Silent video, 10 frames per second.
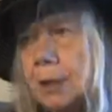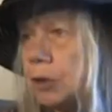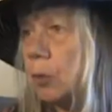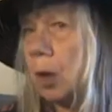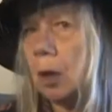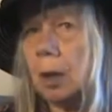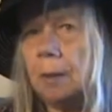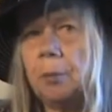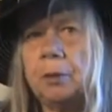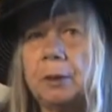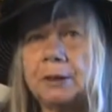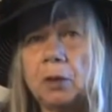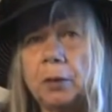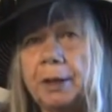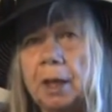you all up with what's
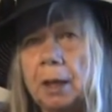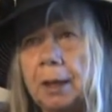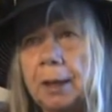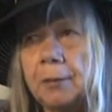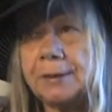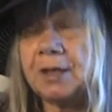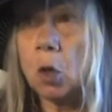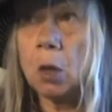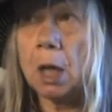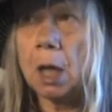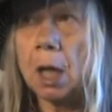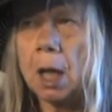going on in Arizona